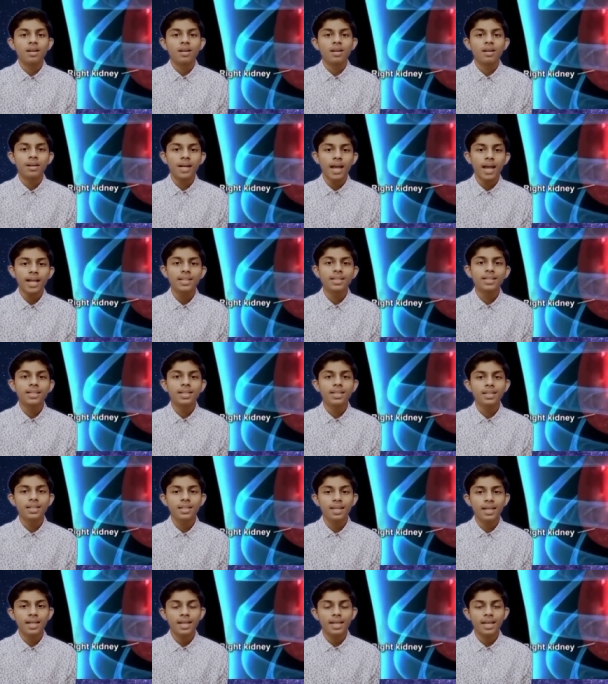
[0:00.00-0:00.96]
right
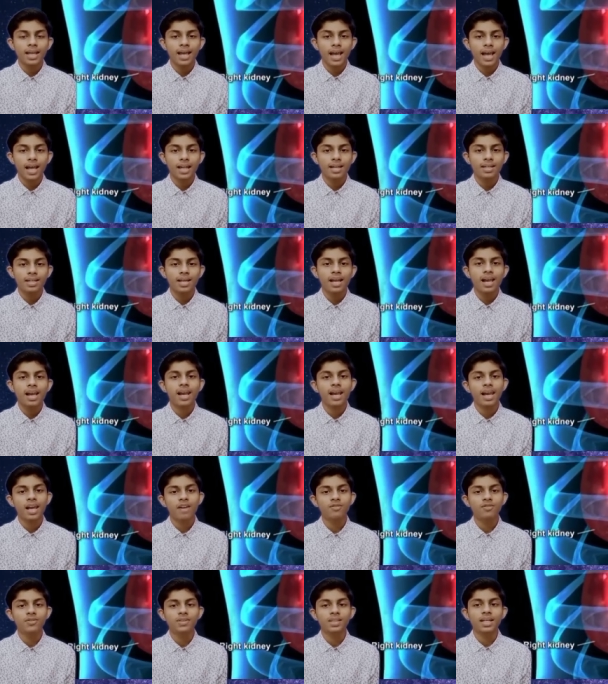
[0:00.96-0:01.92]
kidney and
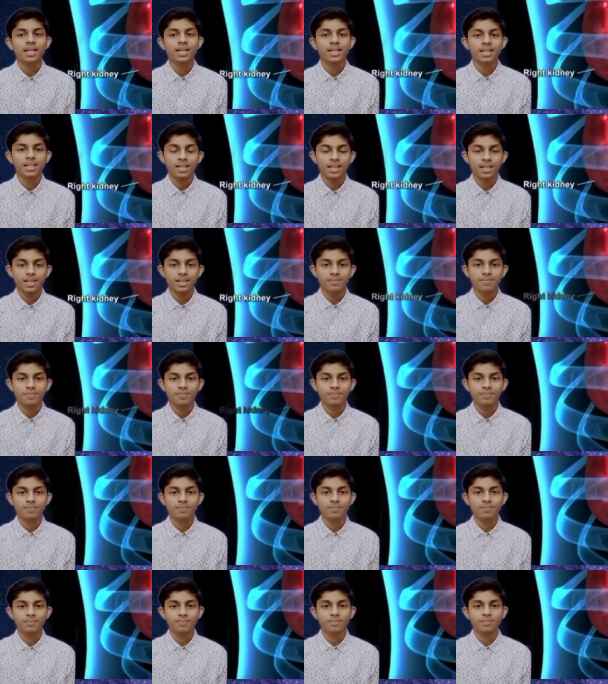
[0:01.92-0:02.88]
left kidney,
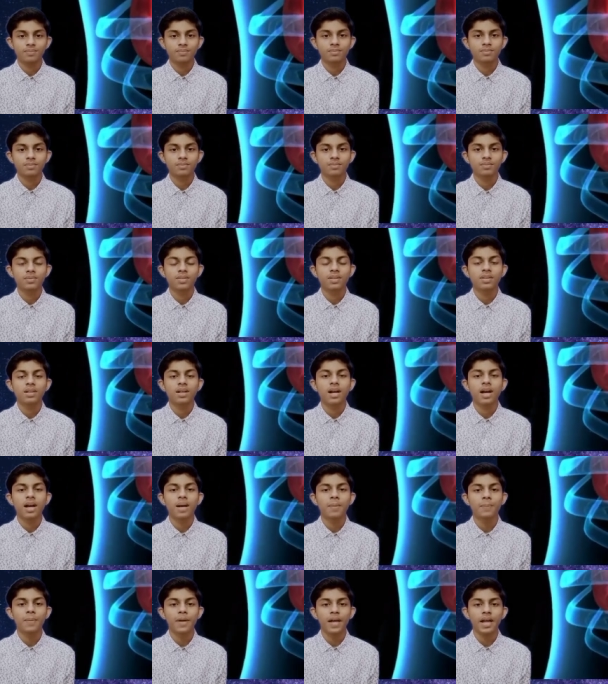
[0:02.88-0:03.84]

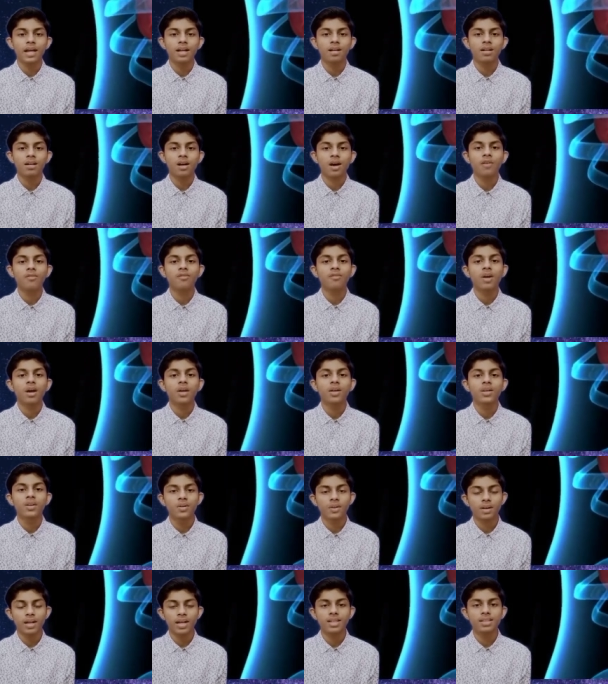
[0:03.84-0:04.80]
a pair of
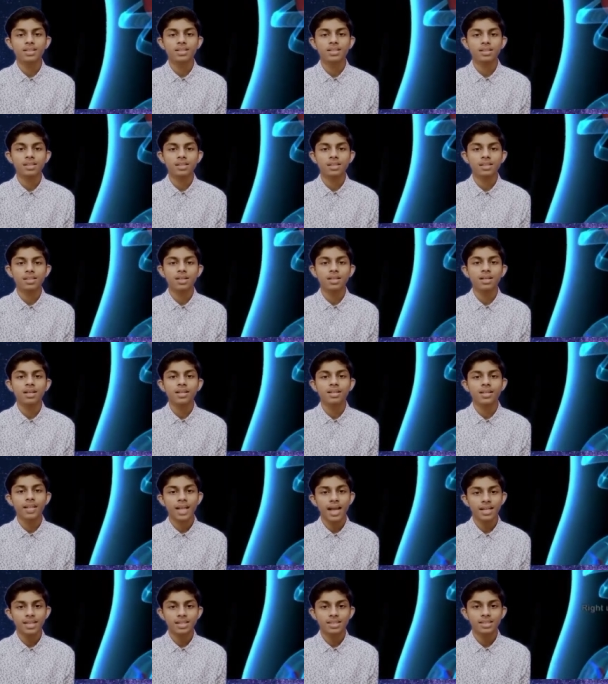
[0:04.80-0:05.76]
ureter,
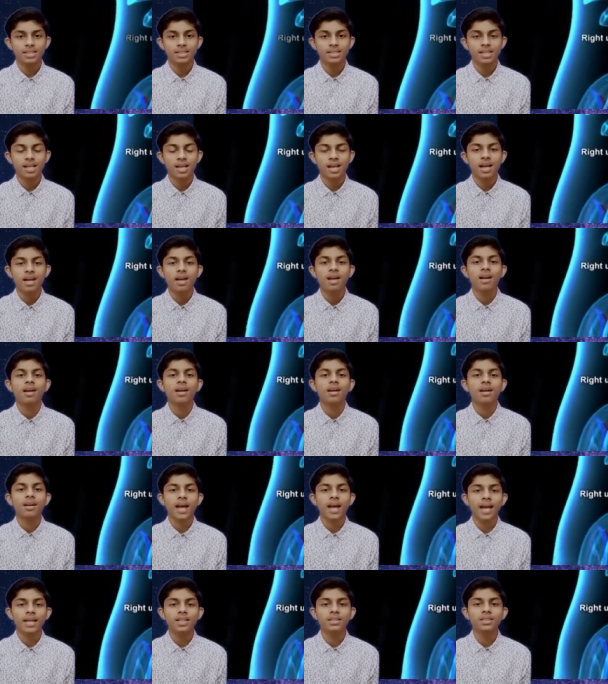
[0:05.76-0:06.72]
that is,
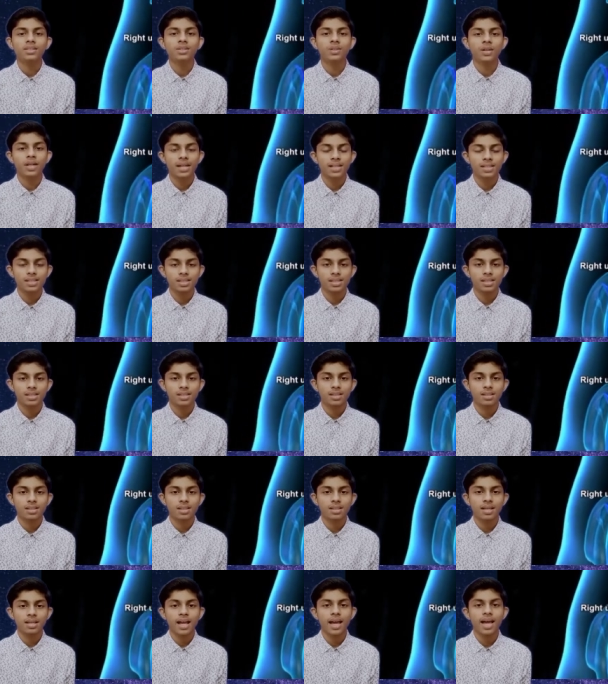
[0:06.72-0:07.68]
right ureter
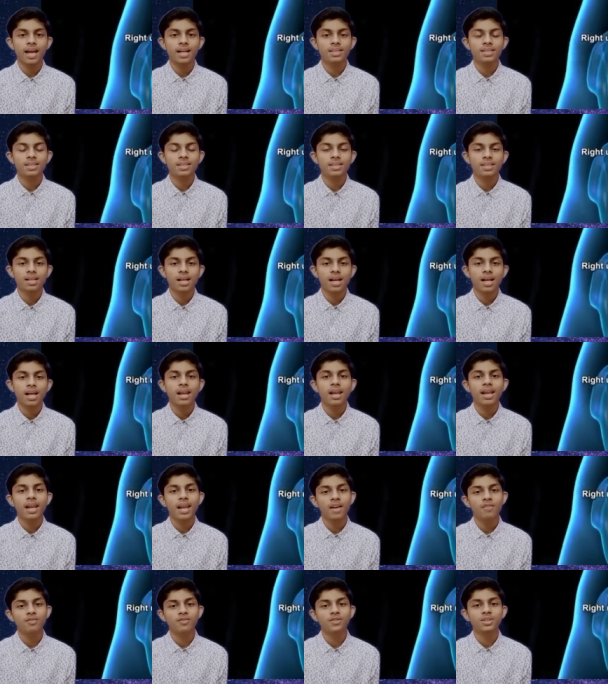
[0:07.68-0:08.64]

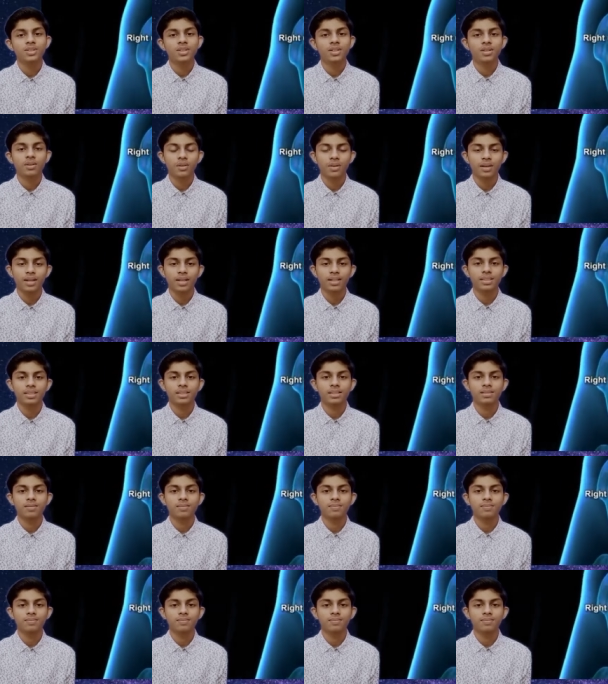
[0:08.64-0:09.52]
and left ureter,